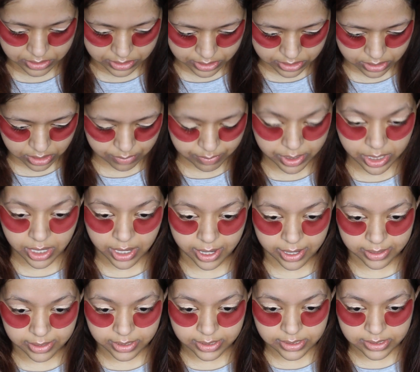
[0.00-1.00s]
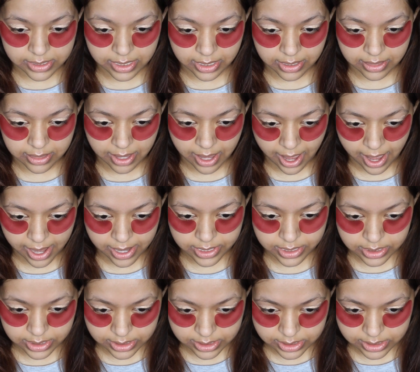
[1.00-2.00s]
Just on my eyelids like
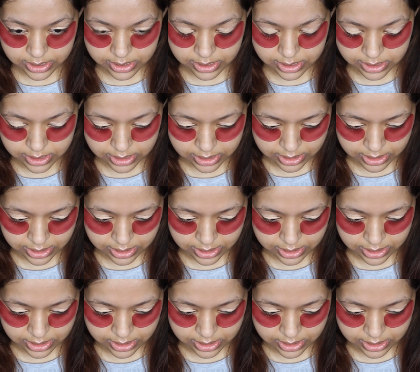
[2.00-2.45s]
that.